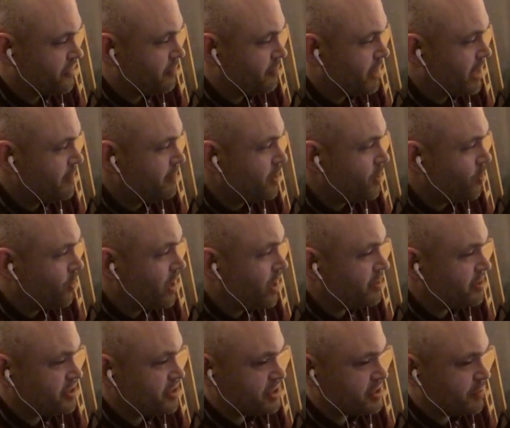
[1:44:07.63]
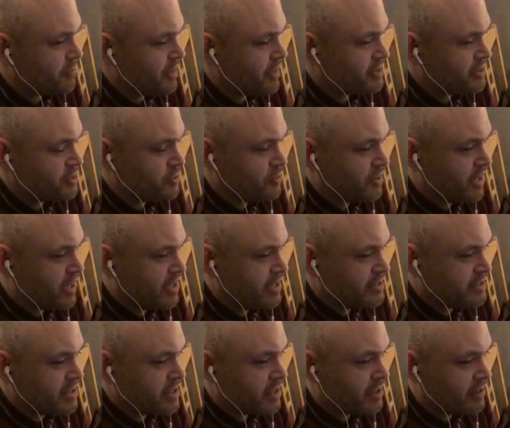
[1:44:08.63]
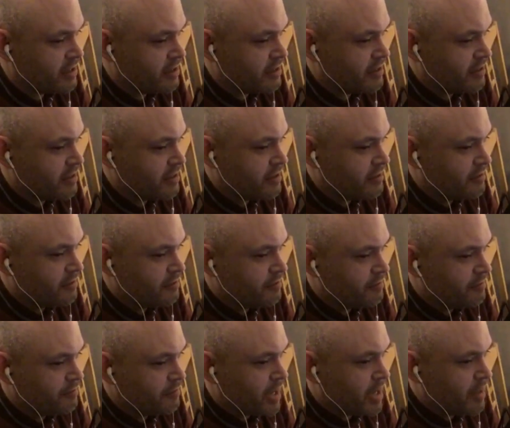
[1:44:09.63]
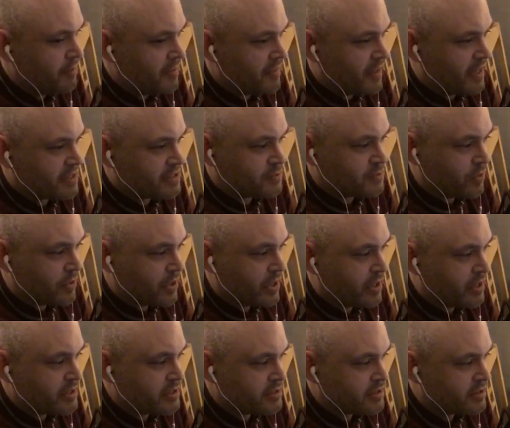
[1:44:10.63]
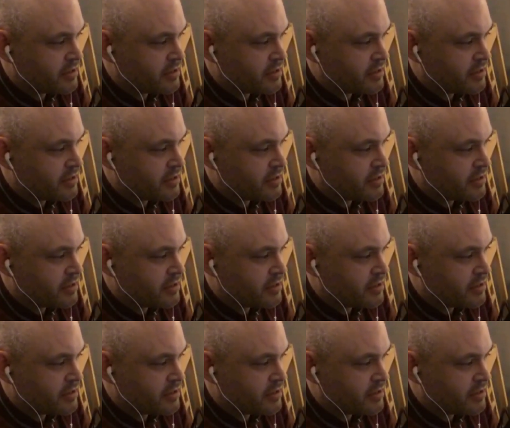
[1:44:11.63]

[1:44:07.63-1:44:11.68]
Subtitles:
Maybe we're just a bit too lazy. Maybe that's what it is.